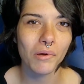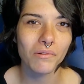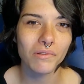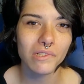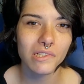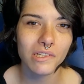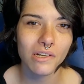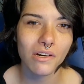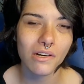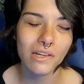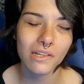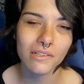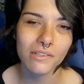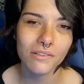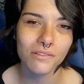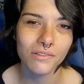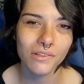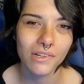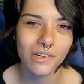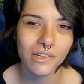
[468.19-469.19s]
I was starting
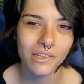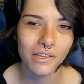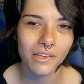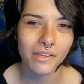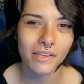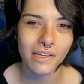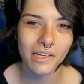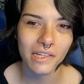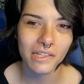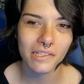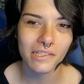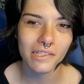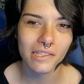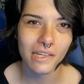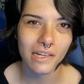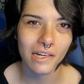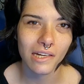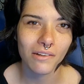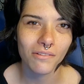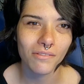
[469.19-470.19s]
to learn the things
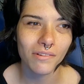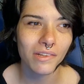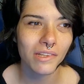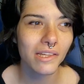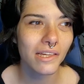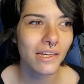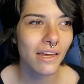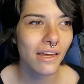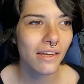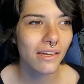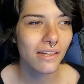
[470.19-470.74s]
that I really